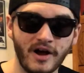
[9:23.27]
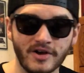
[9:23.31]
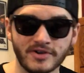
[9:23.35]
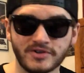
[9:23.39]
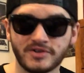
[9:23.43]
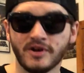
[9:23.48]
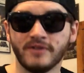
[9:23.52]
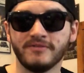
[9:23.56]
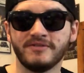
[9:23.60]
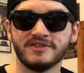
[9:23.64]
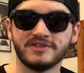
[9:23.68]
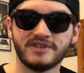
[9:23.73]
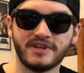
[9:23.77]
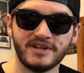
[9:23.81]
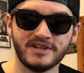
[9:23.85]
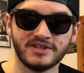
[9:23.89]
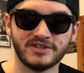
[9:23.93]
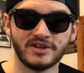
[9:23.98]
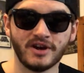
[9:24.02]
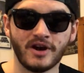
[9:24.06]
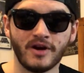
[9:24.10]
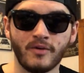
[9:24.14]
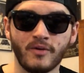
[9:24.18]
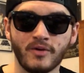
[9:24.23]
Also, if there's any
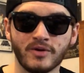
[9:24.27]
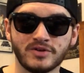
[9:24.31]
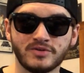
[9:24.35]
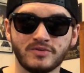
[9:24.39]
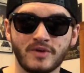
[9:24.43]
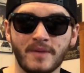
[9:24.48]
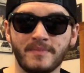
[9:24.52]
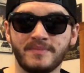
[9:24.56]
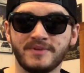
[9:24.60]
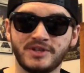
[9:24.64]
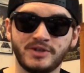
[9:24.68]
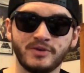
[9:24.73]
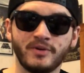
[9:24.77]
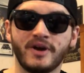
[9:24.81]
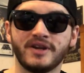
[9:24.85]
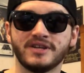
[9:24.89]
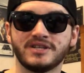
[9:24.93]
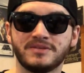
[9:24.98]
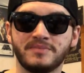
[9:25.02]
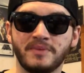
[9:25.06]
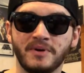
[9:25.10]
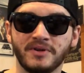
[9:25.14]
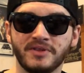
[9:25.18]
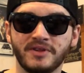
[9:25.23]
Star Wars weapons you want us
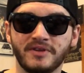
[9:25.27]
to build